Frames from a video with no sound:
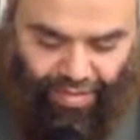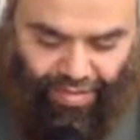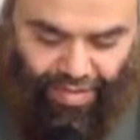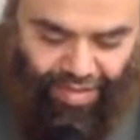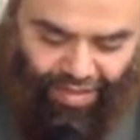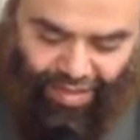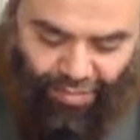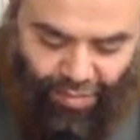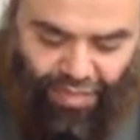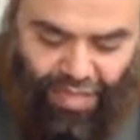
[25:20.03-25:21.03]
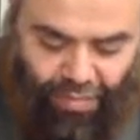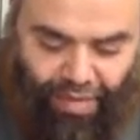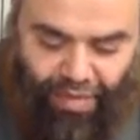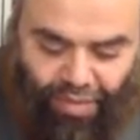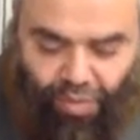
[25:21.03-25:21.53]
And of course, there are
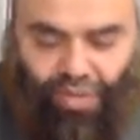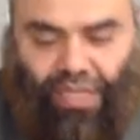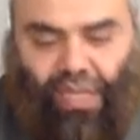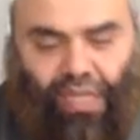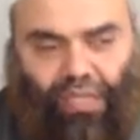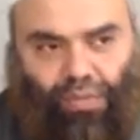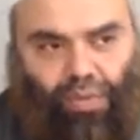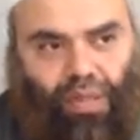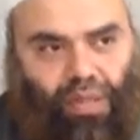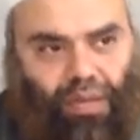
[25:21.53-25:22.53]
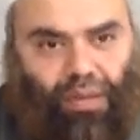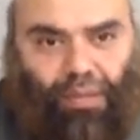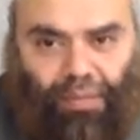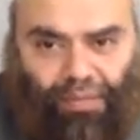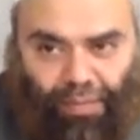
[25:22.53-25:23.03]
many stories like this with
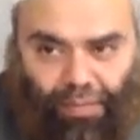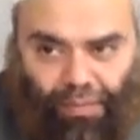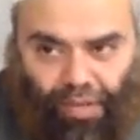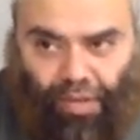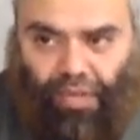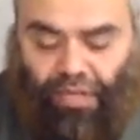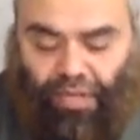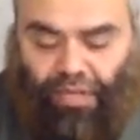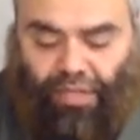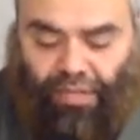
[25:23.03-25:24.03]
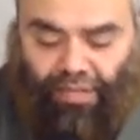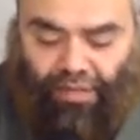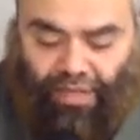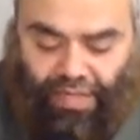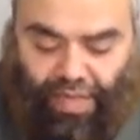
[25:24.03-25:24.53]
from the early generations of
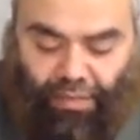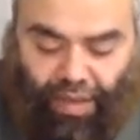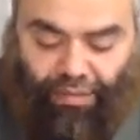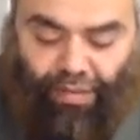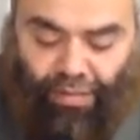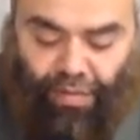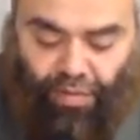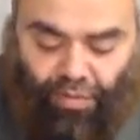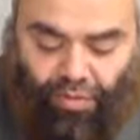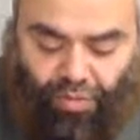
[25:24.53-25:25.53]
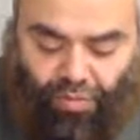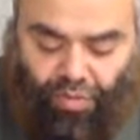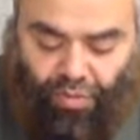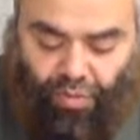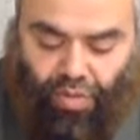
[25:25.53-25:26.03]
Islam. Everybody used to
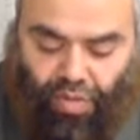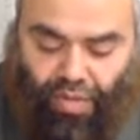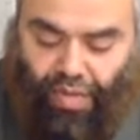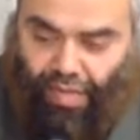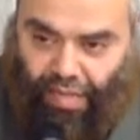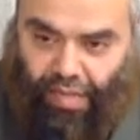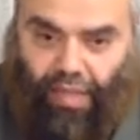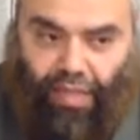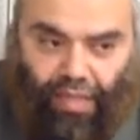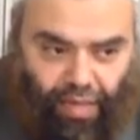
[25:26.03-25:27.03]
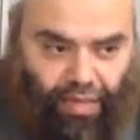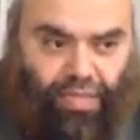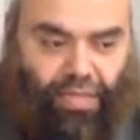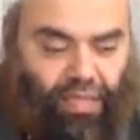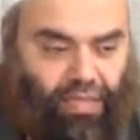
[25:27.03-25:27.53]
make sure that there
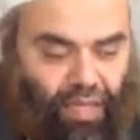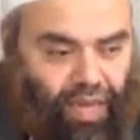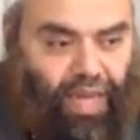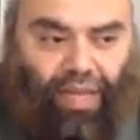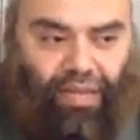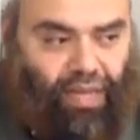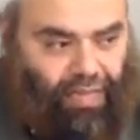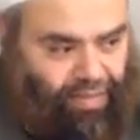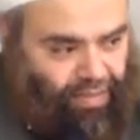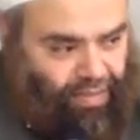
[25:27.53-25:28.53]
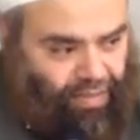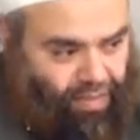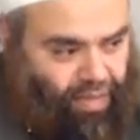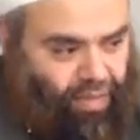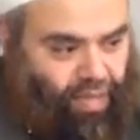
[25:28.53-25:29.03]
is salah at night.
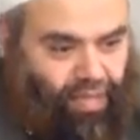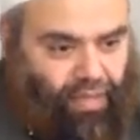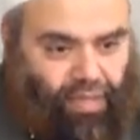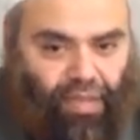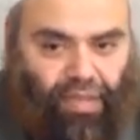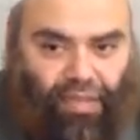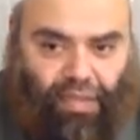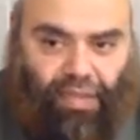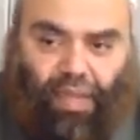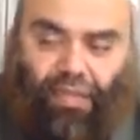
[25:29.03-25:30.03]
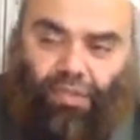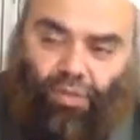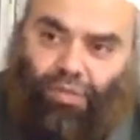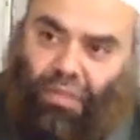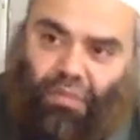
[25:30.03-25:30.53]
Right? They did not
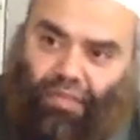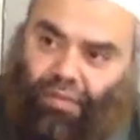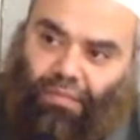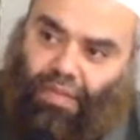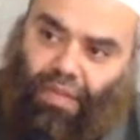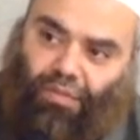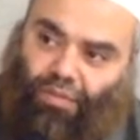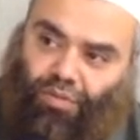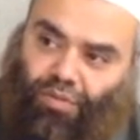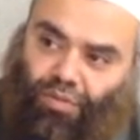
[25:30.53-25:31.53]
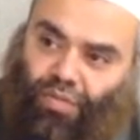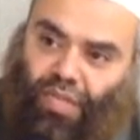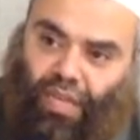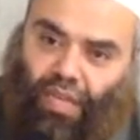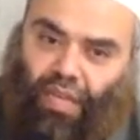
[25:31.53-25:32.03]
use, some of them did not use to
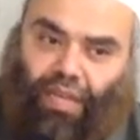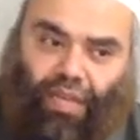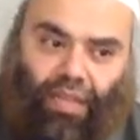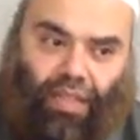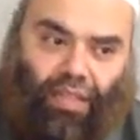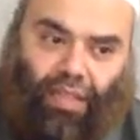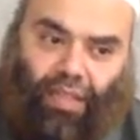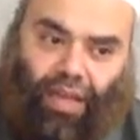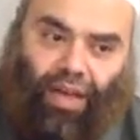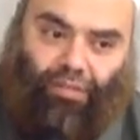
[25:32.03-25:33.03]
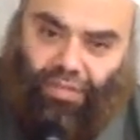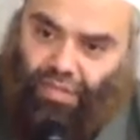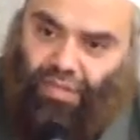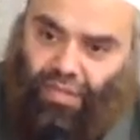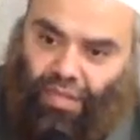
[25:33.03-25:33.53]
see the
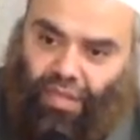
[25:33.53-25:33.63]
houses,